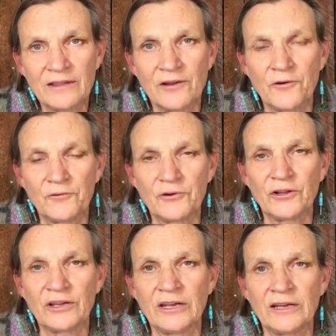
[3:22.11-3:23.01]
They don't
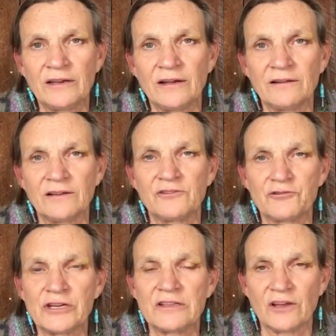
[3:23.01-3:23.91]
really
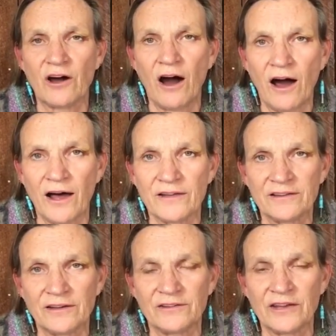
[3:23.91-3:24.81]
treat the
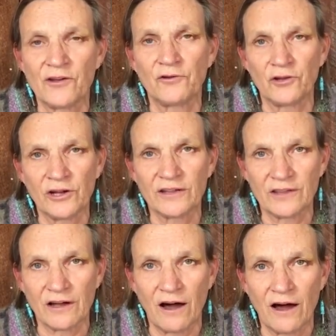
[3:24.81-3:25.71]
cause because they don't look
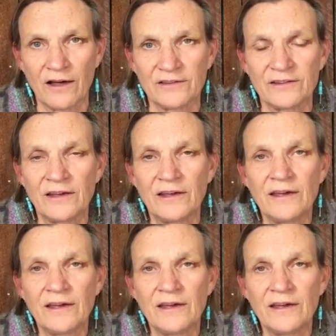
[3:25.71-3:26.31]
at the cause.